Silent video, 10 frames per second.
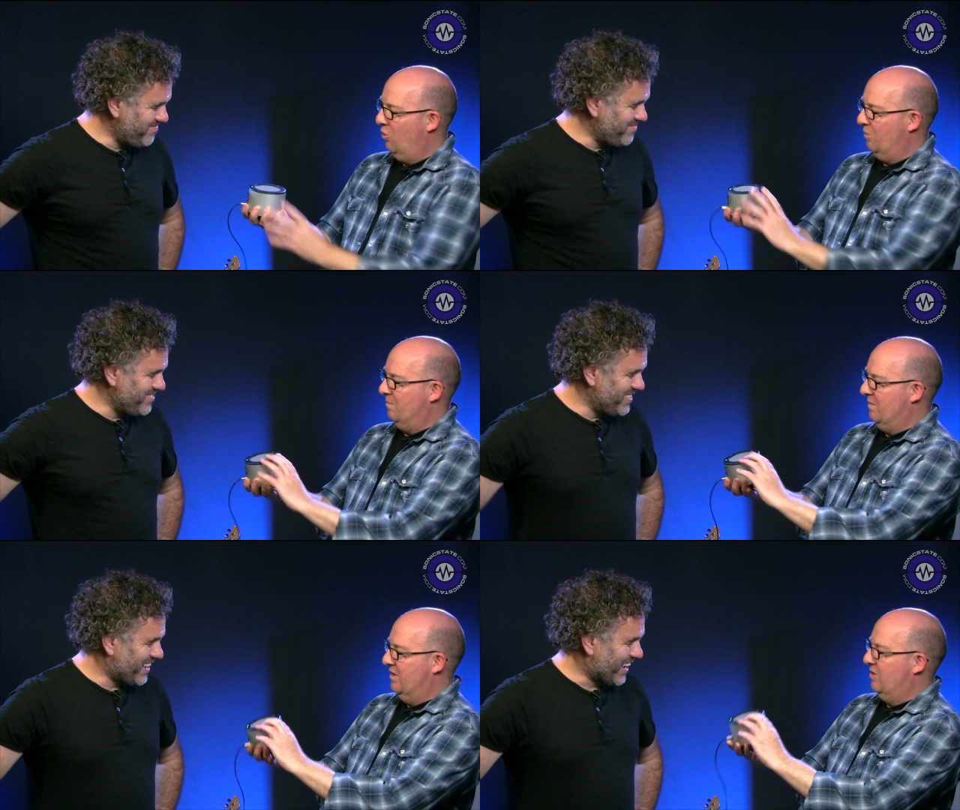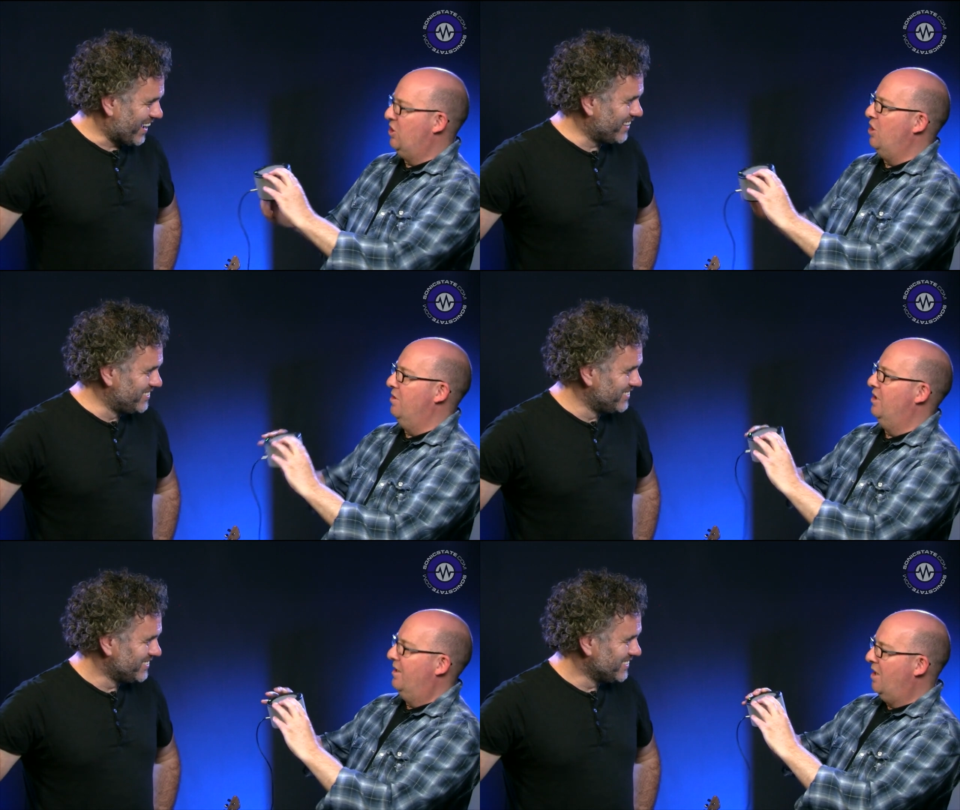Speaker 1: or yeah.
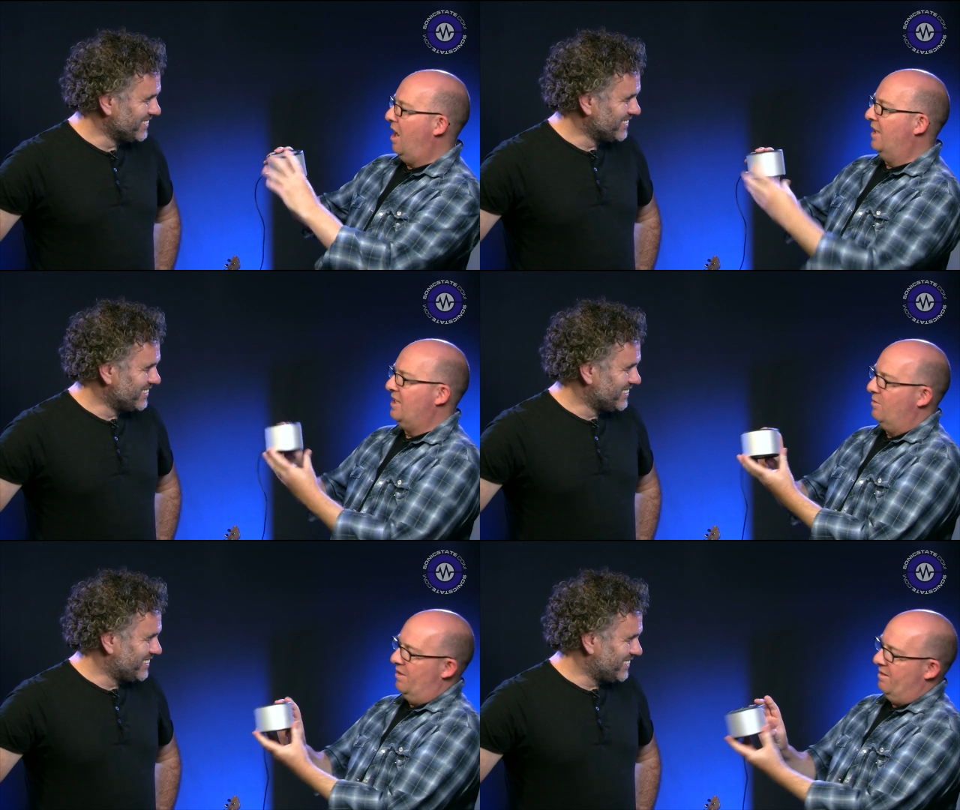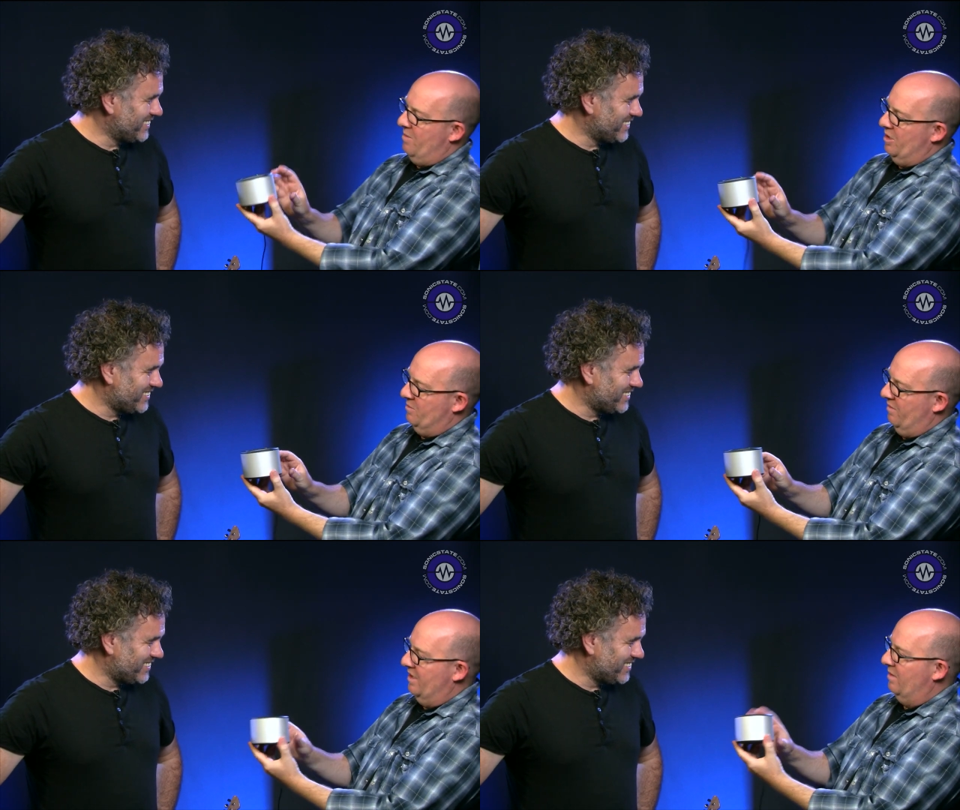shoot. No, I tell you what that
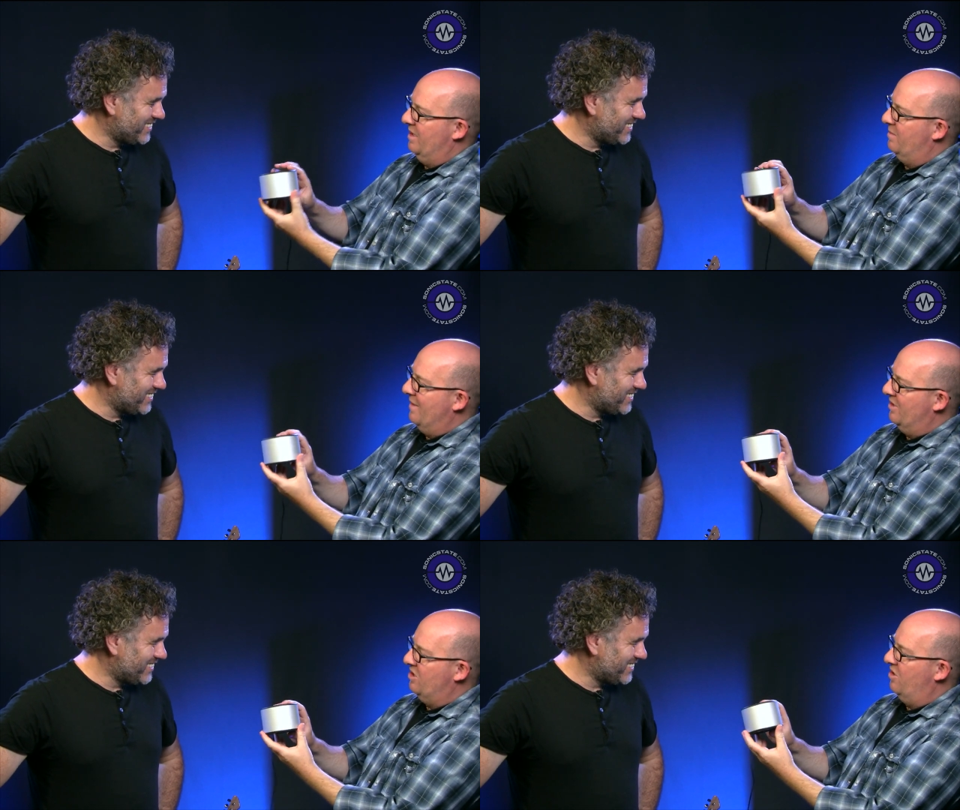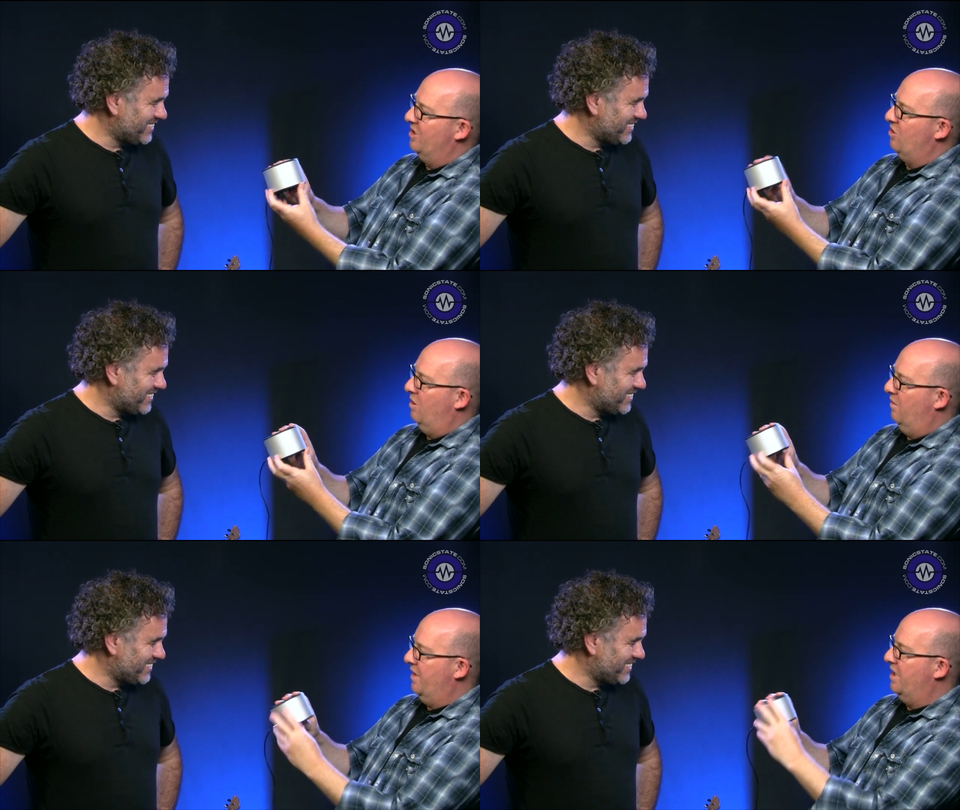reminds me of a little bit. It's about the size
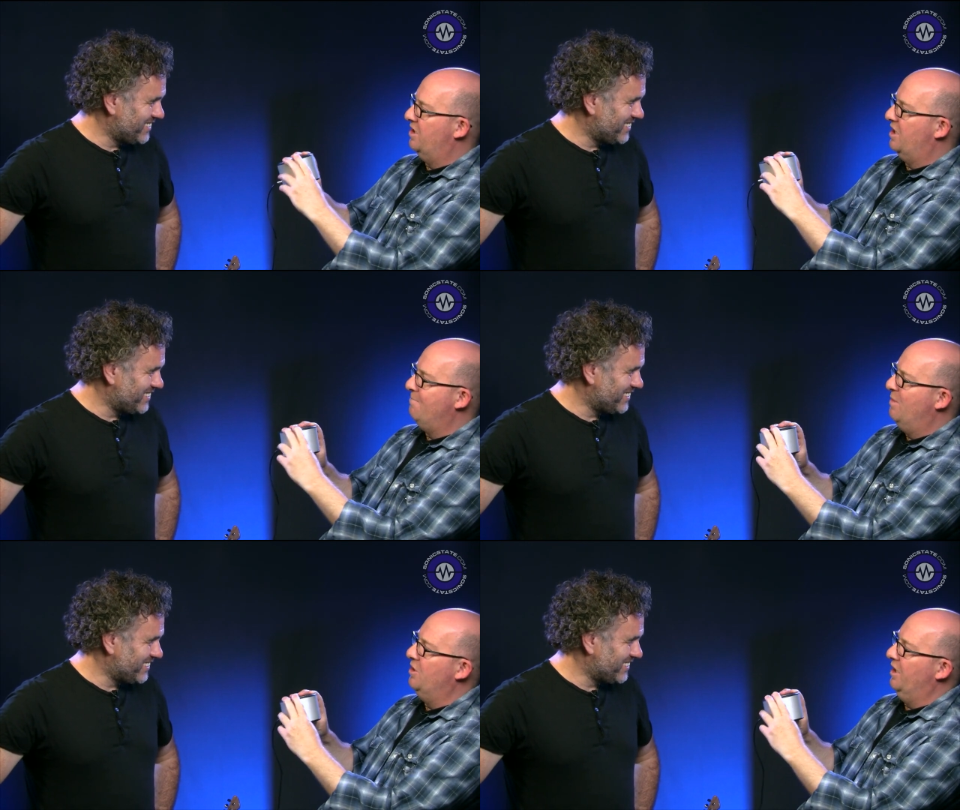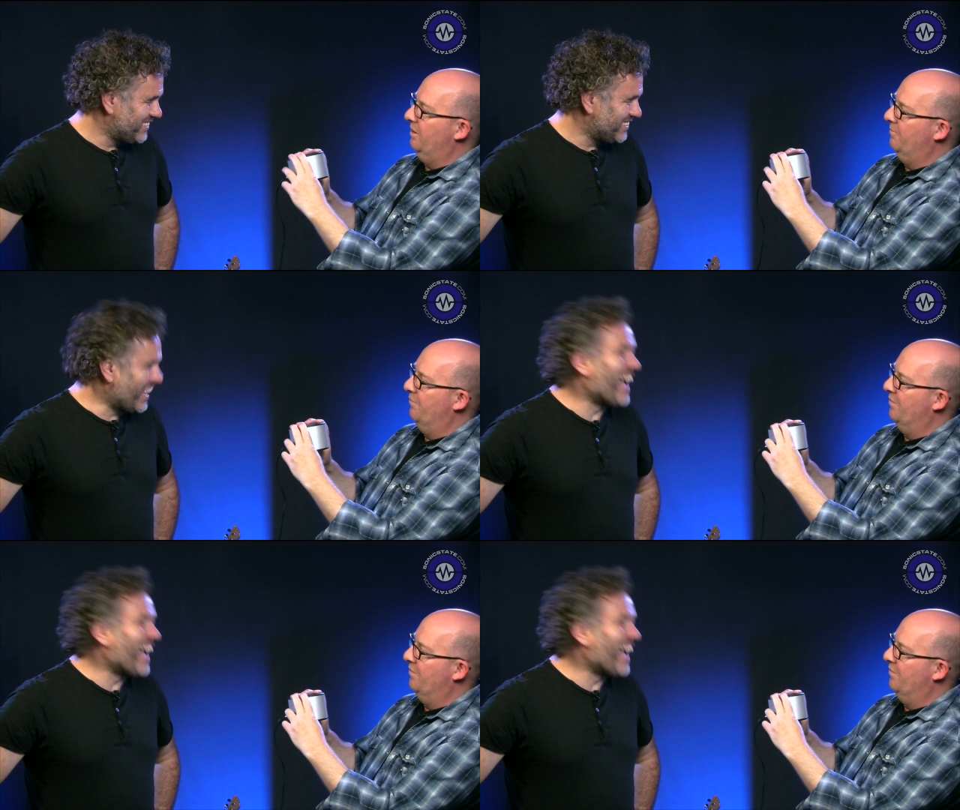of a steam pudding.